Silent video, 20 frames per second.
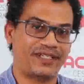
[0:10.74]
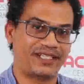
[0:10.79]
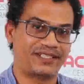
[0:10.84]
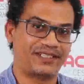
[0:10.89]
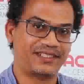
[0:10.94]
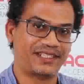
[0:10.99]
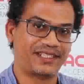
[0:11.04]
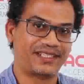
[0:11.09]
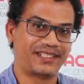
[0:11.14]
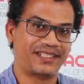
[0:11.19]

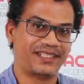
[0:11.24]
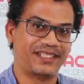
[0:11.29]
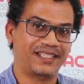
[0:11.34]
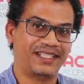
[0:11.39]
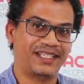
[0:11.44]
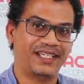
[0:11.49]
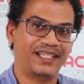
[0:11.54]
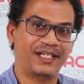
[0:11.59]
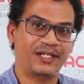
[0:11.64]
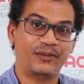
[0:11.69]
Fact Check.
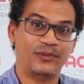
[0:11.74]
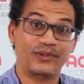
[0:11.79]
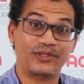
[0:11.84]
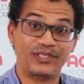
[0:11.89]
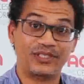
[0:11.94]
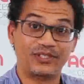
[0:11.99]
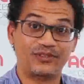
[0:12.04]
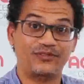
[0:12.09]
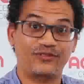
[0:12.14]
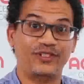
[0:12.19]

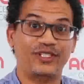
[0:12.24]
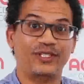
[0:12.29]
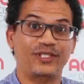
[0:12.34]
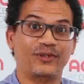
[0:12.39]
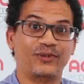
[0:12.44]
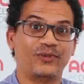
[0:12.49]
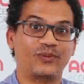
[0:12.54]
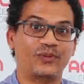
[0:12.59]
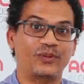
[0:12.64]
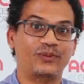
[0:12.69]
With this
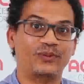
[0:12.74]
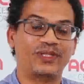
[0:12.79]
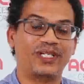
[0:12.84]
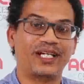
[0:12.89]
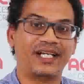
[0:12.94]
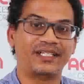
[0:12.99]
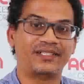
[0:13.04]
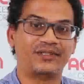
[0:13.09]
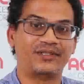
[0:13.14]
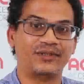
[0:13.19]
video, we would
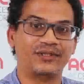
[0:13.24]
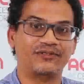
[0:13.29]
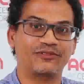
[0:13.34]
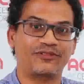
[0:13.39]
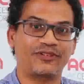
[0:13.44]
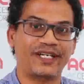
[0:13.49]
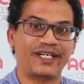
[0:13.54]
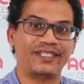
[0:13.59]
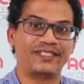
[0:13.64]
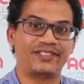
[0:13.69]
like to
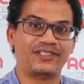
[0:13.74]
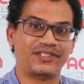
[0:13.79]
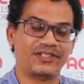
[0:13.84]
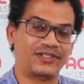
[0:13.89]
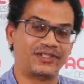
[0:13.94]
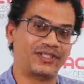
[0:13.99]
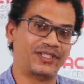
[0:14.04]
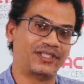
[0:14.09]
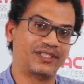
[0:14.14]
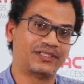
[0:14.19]
invite
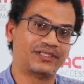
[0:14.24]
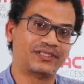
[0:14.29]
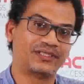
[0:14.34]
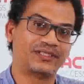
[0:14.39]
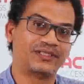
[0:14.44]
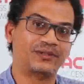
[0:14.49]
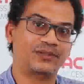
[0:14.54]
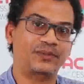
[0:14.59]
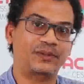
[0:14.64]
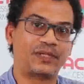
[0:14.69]

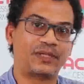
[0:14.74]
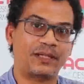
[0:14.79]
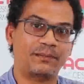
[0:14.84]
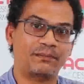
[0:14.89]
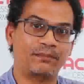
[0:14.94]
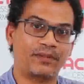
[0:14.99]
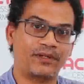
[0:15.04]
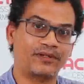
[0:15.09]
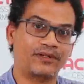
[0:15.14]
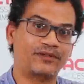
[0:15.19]
journalists to
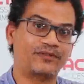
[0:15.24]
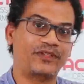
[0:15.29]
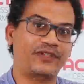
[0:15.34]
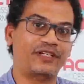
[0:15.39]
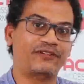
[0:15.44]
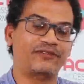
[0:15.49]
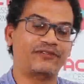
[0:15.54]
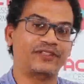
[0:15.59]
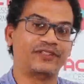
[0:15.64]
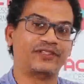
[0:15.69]
become part
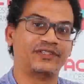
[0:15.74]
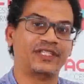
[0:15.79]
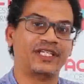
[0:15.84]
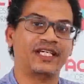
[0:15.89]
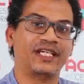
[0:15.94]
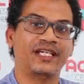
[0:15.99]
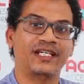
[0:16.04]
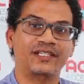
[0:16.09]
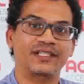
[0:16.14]
of efforts